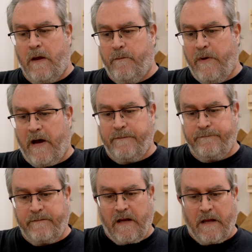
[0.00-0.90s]
But
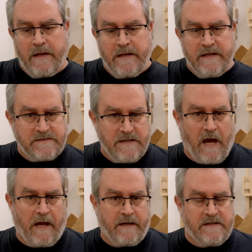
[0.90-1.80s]
it's
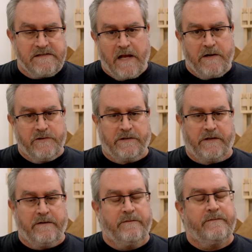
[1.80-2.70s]
not, it's
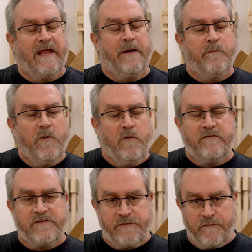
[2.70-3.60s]
energy that
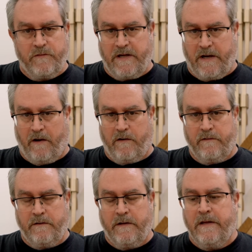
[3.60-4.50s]
moves through the air.
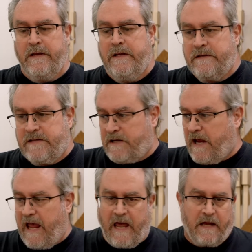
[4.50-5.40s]
Take a
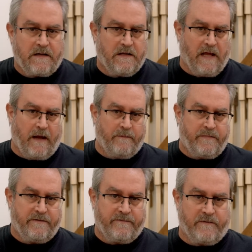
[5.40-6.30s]
hand clap,
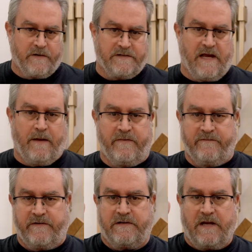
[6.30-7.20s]
for example.
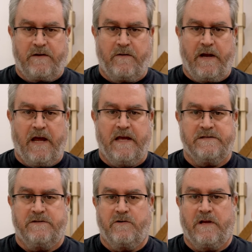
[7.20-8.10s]
If you take your
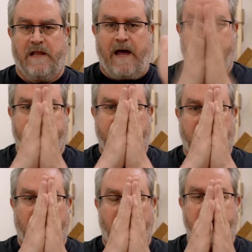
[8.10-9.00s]
hands and you clap them
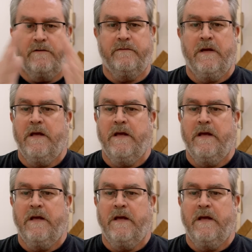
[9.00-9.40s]
together,